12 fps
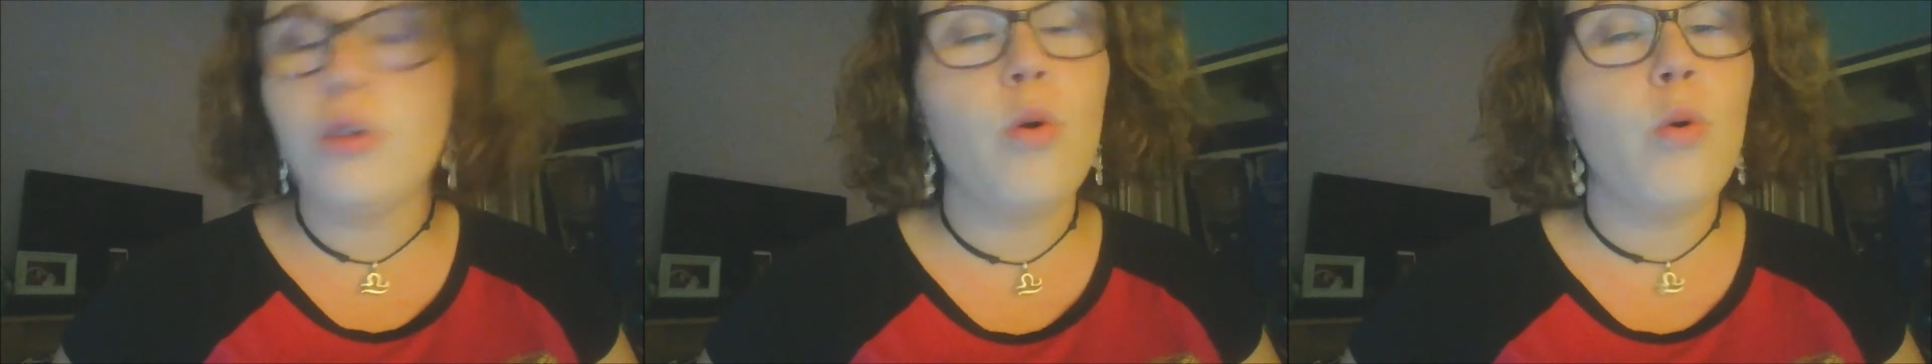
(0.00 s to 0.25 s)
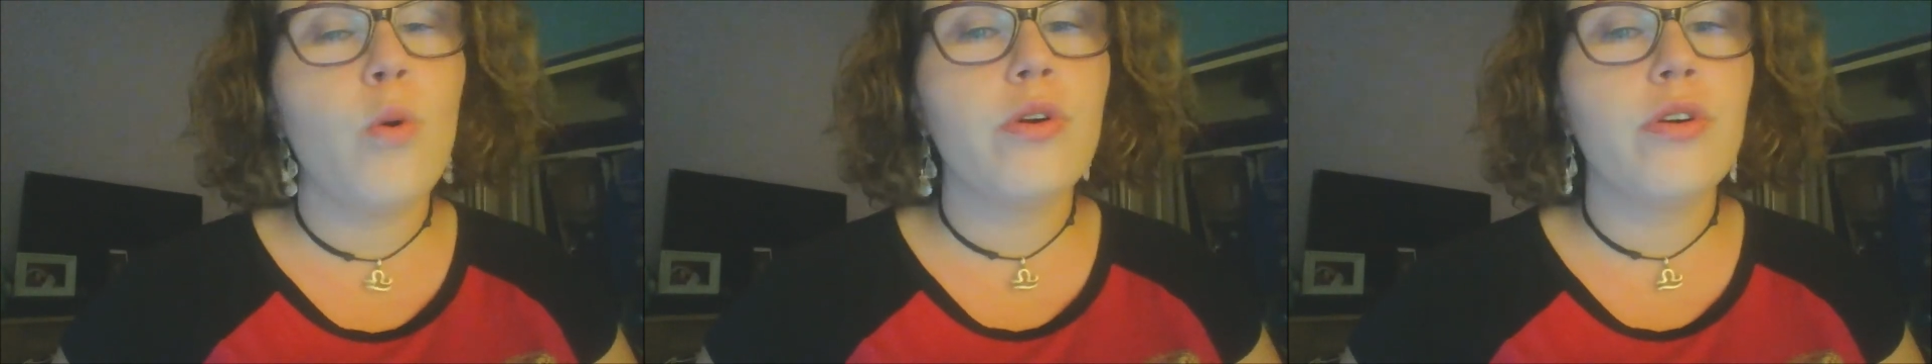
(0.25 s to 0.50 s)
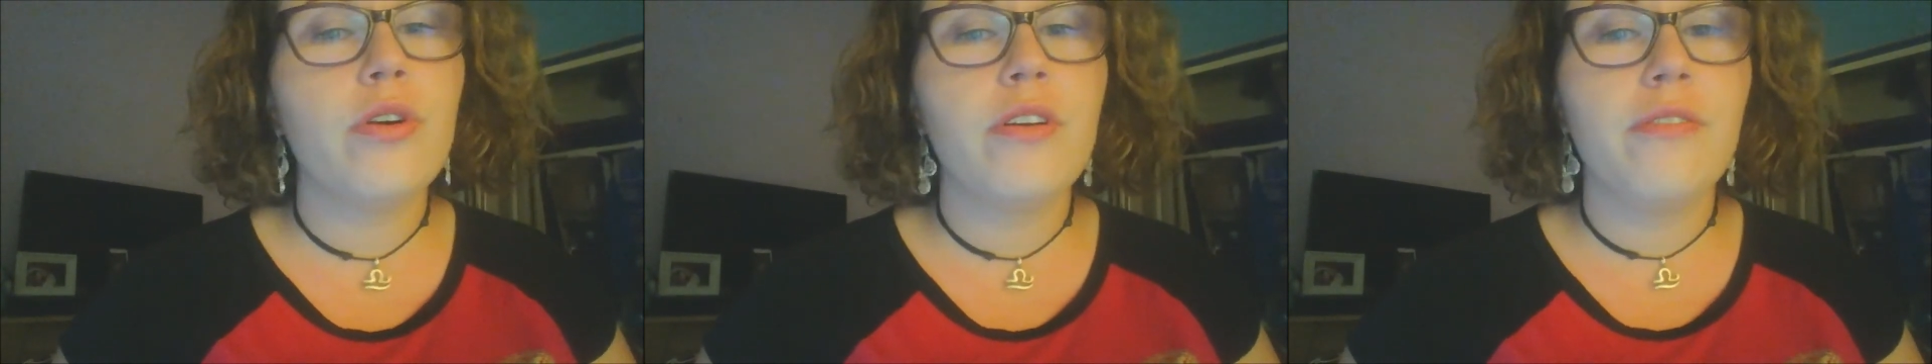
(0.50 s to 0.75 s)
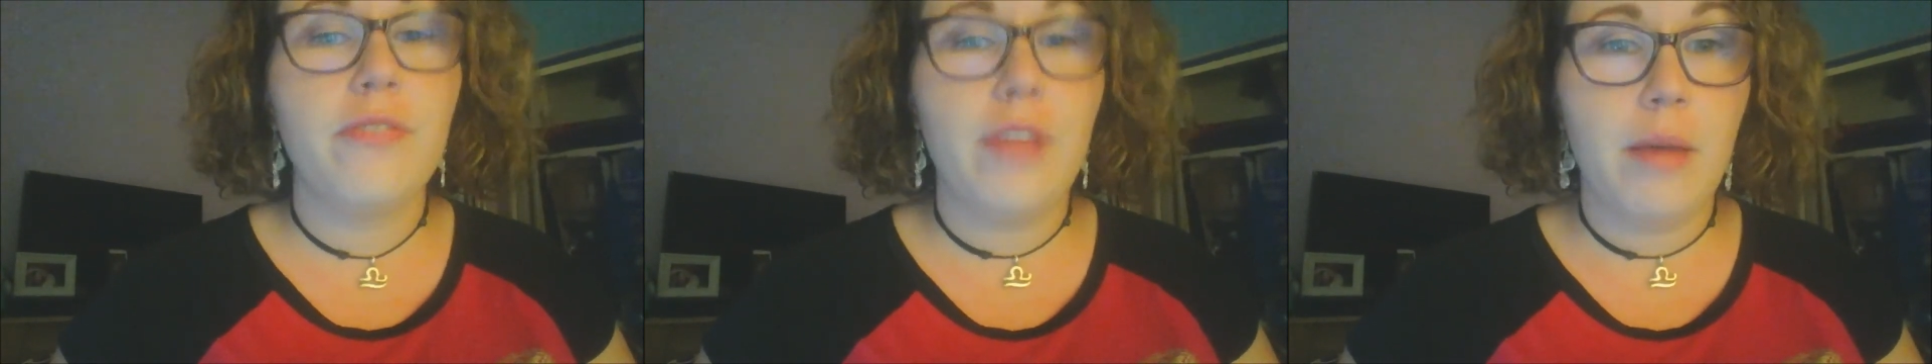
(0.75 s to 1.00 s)
quarter
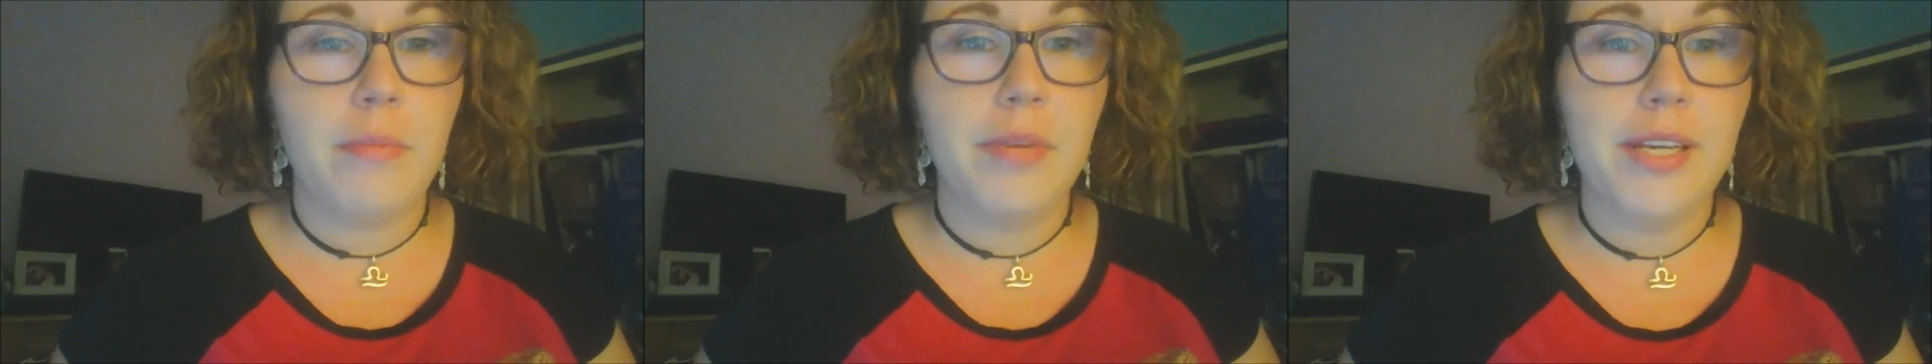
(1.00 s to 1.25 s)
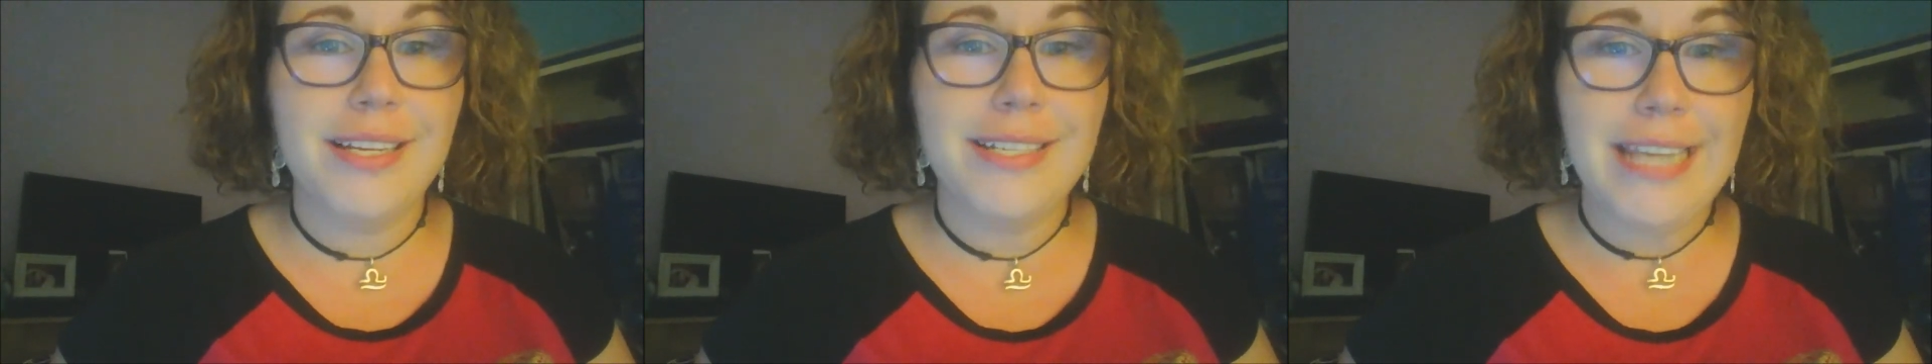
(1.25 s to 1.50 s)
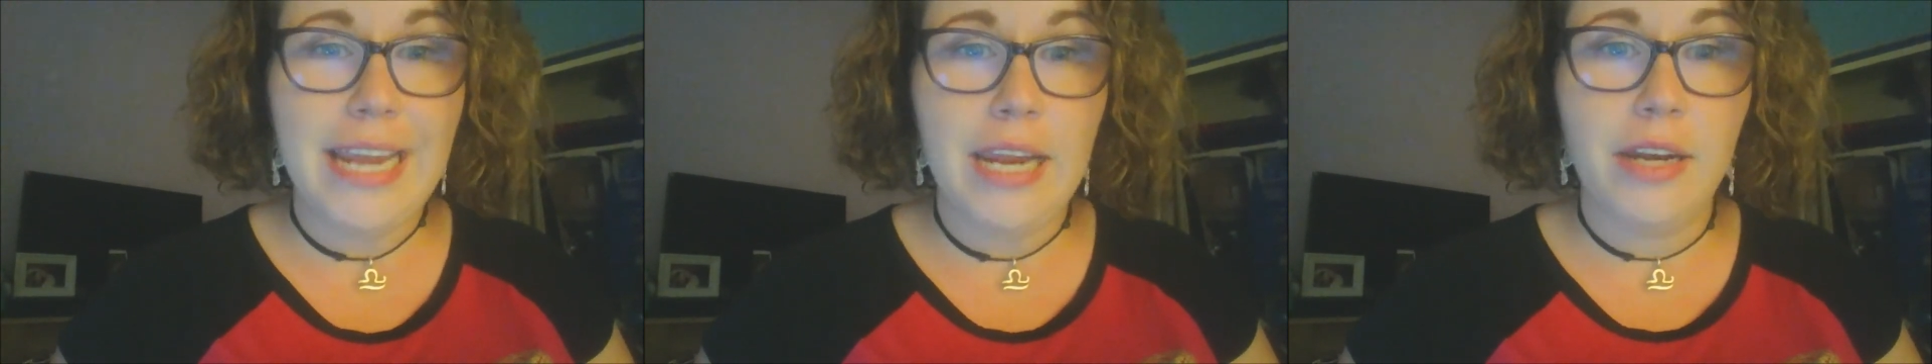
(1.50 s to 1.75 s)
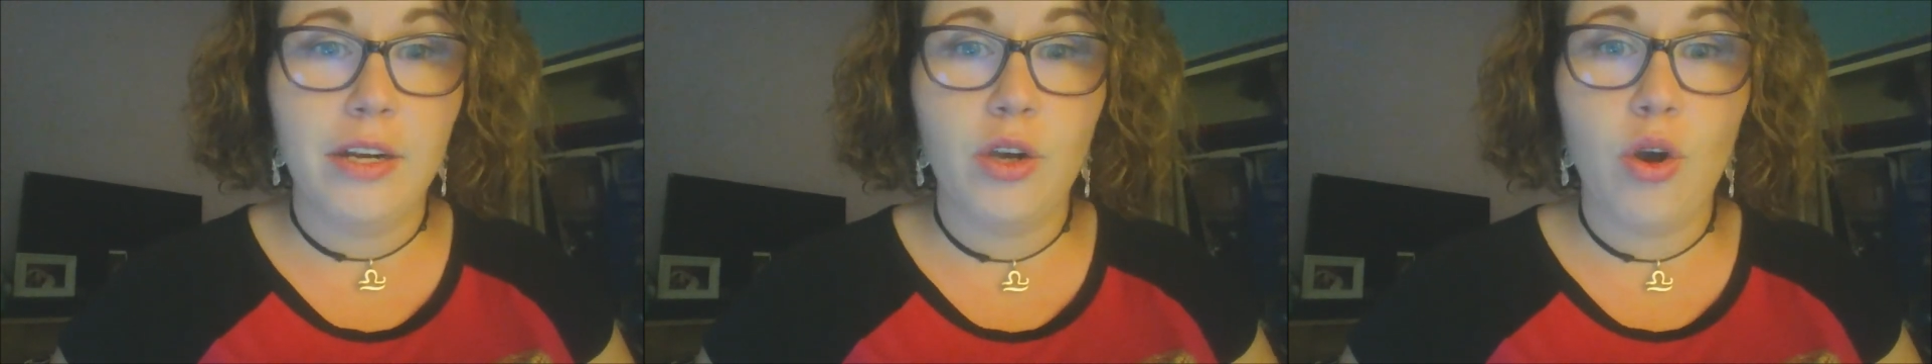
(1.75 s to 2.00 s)
of them
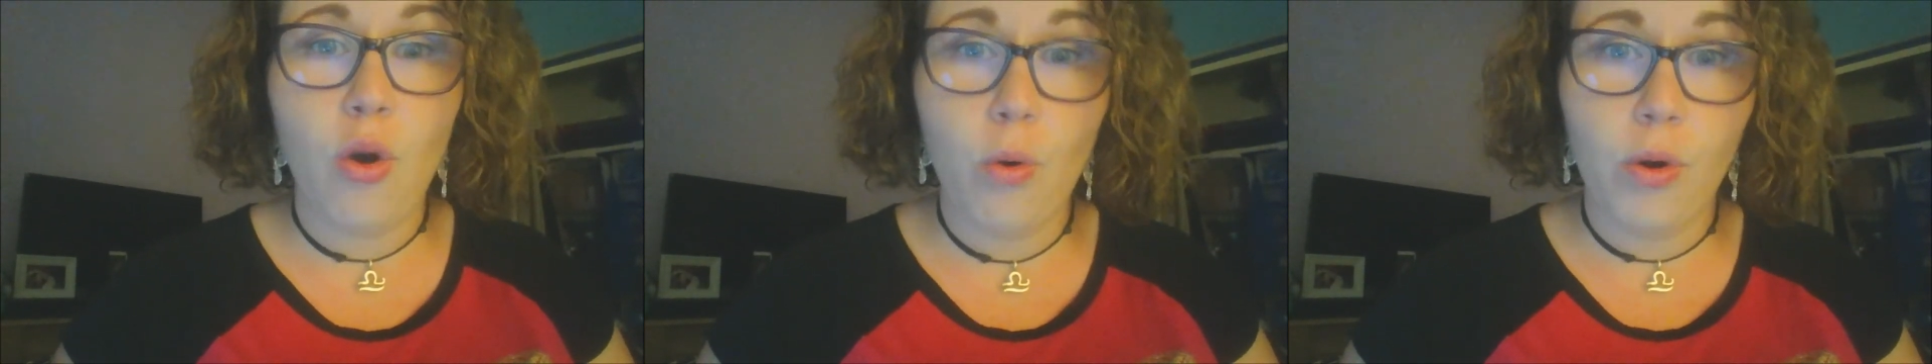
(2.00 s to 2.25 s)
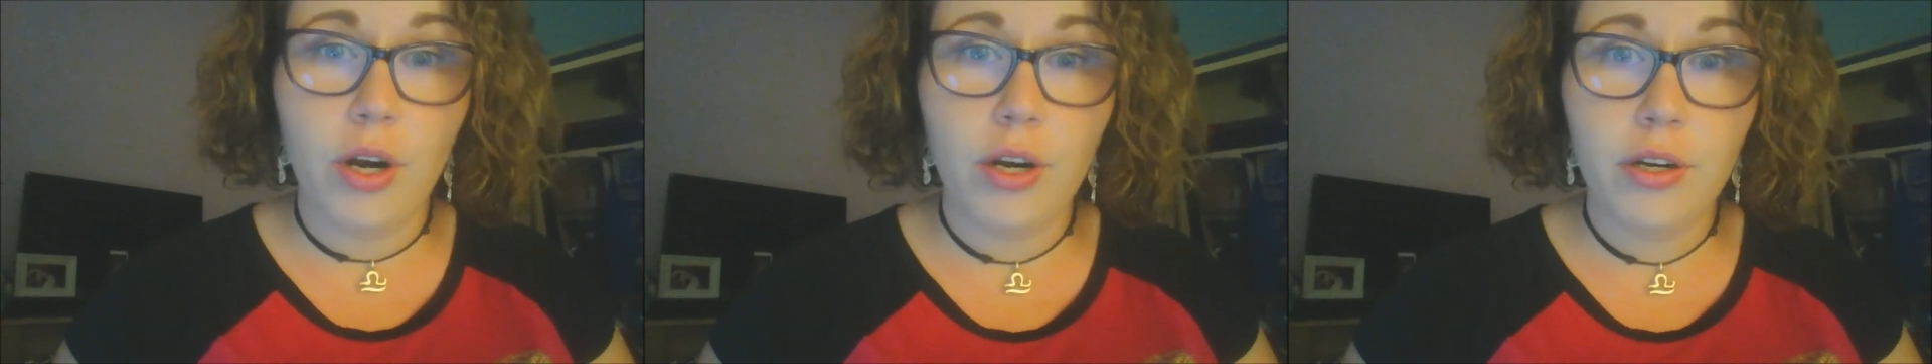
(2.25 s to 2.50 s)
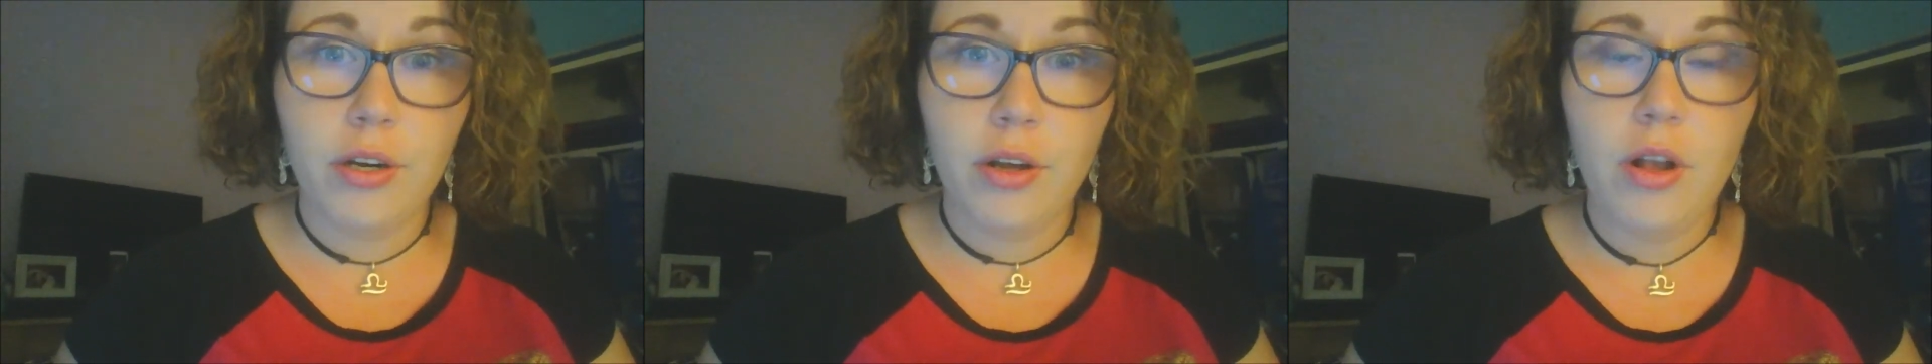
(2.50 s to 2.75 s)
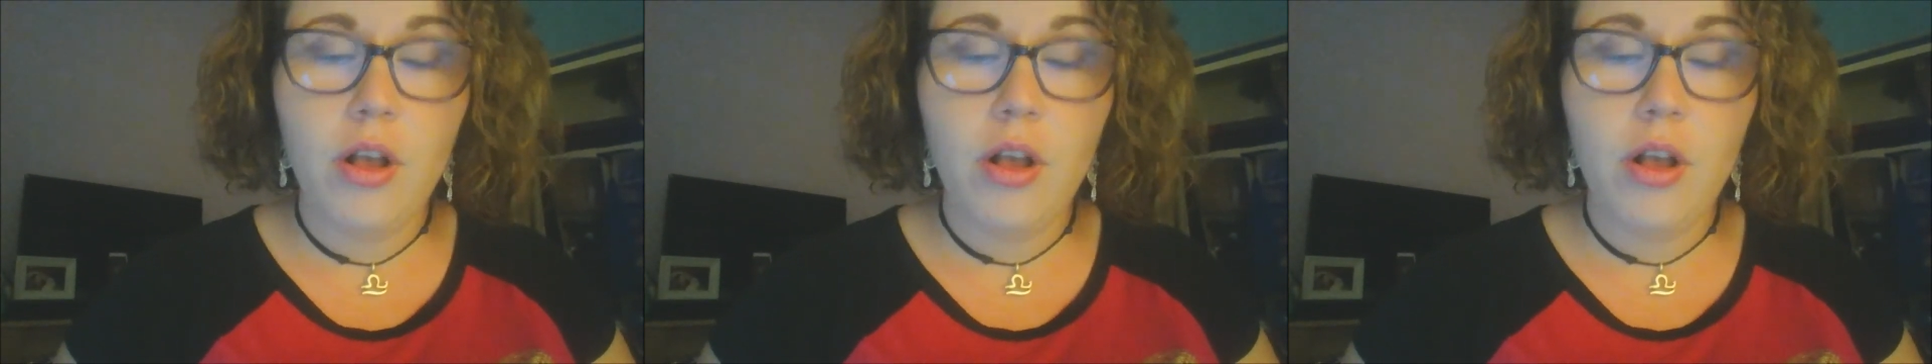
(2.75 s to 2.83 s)
contain corn.